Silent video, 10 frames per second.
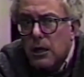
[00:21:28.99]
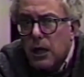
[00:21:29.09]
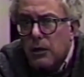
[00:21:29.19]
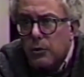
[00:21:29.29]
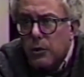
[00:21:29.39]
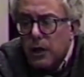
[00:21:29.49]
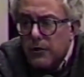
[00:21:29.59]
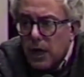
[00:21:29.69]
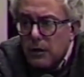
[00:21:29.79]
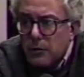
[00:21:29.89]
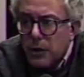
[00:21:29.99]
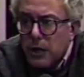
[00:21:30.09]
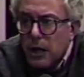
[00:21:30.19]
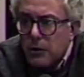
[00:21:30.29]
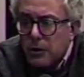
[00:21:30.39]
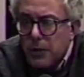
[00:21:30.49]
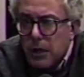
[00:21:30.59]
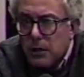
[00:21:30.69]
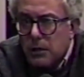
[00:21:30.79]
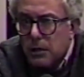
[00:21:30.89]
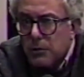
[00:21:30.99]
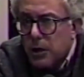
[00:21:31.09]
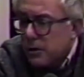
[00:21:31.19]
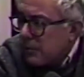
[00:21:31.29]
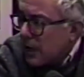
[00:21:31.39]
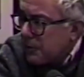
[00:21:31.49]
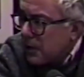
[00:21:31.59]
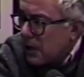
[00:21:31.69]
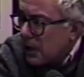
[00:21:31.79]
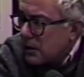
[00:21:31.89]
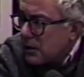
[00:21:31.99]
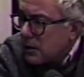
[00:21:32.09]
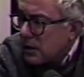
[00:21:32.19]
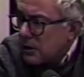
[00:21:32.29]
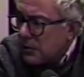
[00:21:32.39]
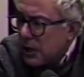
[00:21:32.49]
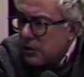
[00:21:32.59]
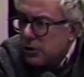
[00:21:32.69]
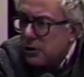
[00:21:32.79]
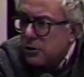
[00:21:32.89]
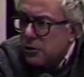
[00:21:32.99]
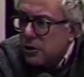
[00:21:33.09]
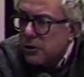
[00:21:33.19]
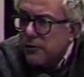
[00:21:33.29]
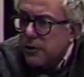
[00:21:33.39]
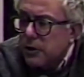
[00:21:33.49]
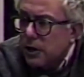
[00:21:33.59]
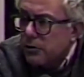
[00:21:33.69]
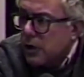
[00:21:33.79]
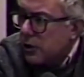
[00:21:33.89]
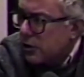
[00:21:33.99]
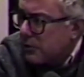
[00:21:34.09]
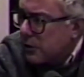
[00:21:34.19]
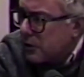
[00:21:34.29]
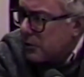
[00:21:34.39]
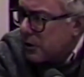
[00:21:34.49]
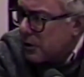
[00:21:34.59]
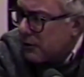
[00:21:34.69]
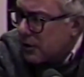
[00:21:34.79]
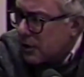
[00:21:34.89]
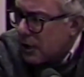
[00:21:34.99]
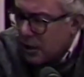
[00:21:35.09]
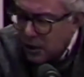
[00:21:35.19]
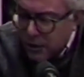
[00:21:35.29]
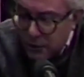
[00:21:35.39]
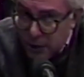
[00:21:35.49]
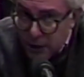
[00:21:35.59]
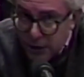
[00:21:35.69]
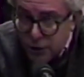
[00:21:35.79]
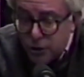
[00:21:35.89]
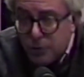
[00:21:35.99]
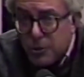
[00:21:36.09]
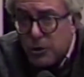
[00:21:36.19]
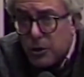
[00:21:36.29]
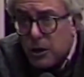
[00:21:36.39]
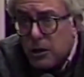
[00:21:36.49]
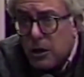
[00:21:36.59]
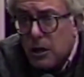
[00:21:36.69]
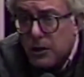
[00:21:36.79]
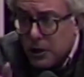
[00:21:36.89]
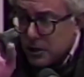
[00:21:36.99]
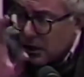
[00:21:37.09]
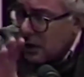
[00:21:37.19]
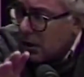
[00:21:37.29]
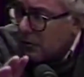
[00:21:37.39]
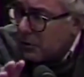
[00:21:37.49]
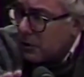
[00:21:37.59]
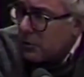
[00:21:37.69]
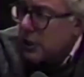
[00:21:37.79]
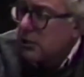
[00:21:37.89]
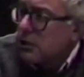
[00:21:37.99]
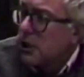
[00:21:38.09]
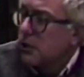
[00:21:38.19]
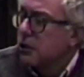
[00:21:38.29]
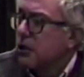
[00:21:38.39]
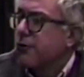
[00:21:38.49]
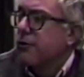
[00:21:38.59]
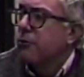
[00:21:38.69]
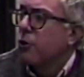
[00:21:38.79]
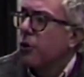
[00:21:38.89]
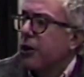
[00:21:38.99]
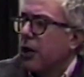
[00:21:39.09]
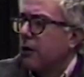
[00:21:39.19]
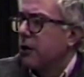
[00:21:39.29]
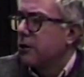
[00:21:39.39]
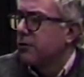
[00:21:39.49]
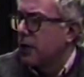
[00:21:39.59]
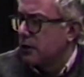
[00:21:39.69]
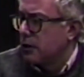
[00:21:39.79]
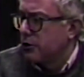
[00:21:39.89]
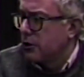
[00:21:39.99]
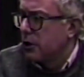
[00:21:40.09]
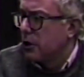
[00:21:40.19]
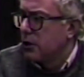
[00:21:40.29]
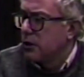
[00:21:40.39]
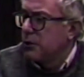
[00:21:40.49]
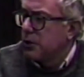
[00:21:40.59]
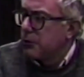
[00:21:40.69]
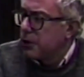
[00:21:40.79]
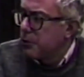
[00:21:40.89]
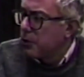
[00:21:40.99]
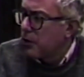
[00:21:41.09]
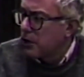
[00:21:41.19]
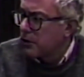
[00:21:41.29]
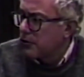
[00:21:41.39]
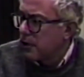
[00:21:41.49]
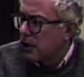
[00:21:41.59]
that we have got to break our dependency upon the property tax is a major source of funding education and municipal services. The relationship between the state government, which has a dozen different broad areas of taxation, some of them pretty progressive,